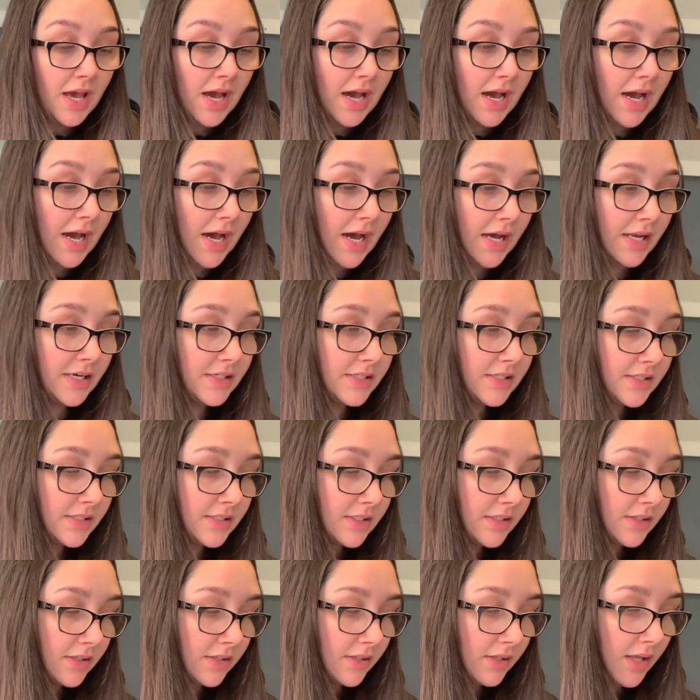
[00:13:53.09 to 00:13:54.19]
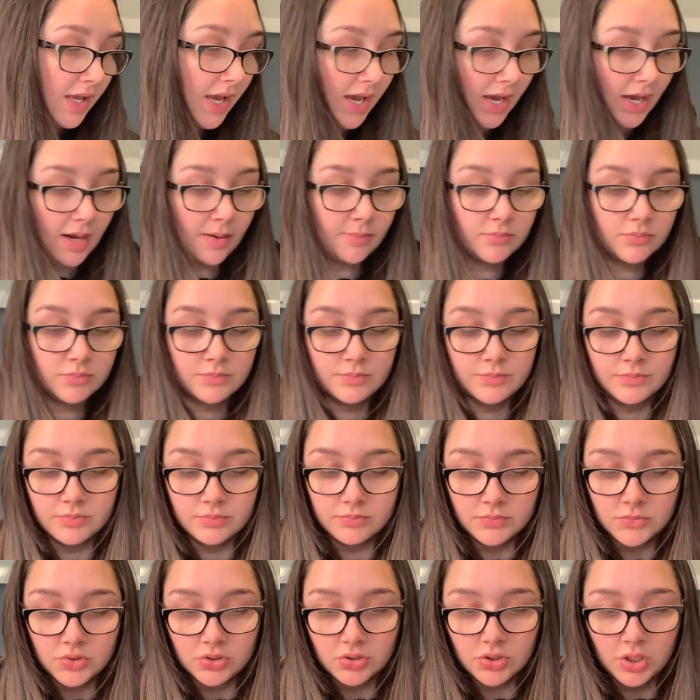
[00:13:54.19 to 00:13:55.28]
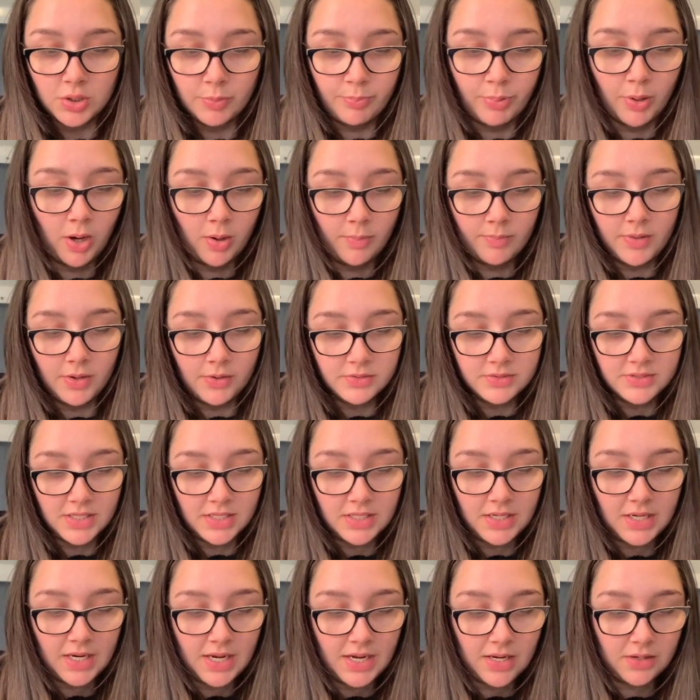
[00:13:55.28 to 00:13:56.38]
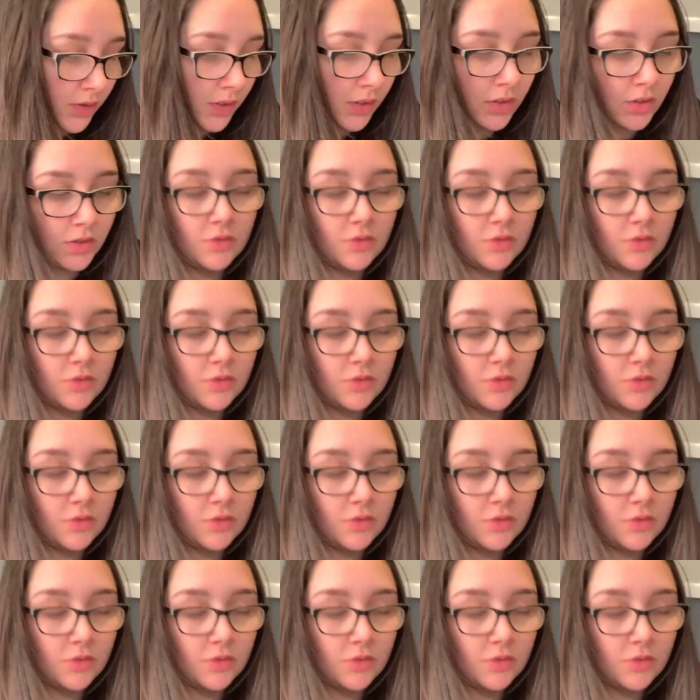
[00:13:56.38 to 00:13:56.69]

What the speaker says: And yeah, I'm just gonna pop those in now.